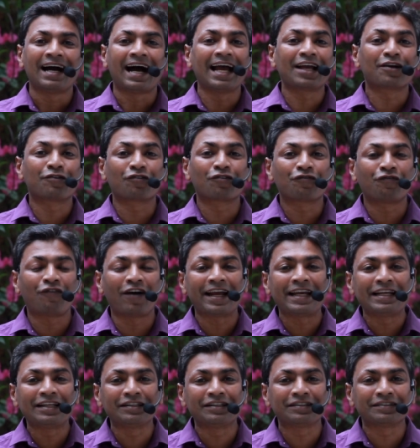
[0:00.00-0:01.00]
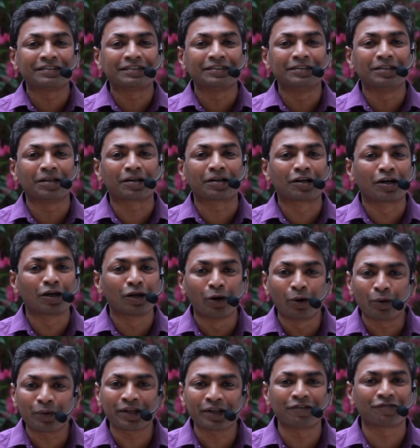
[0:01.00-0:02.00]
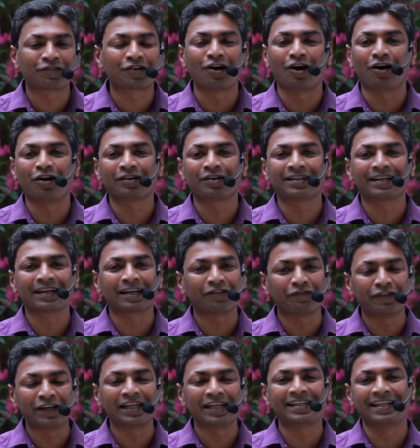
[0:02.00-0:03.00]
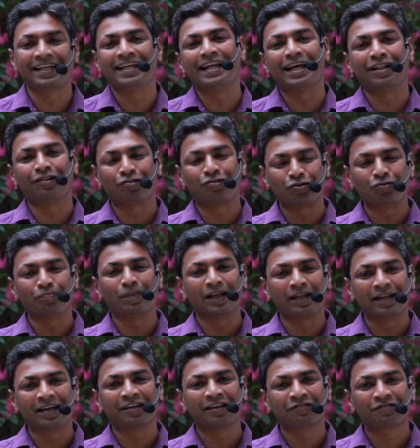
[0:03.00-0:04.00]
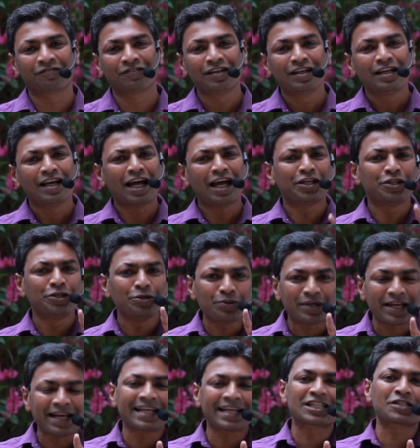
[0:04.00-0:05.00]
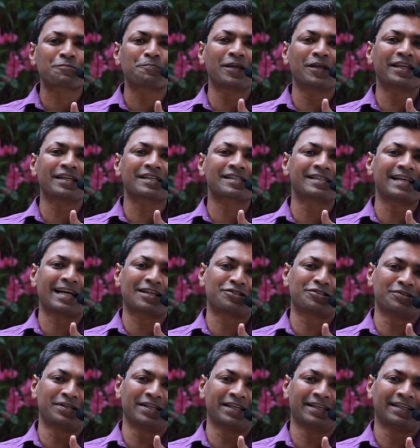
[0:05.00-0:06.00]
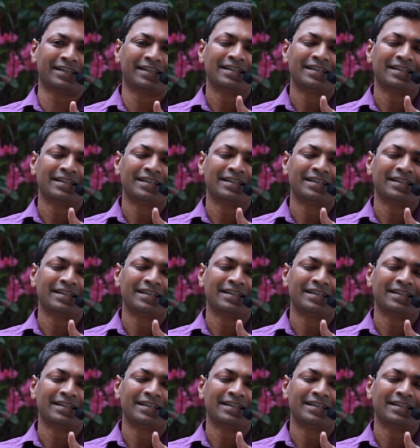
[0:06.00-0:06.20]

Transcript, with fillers: I could find the glory of God revealed in and through my life. And you can experience that today.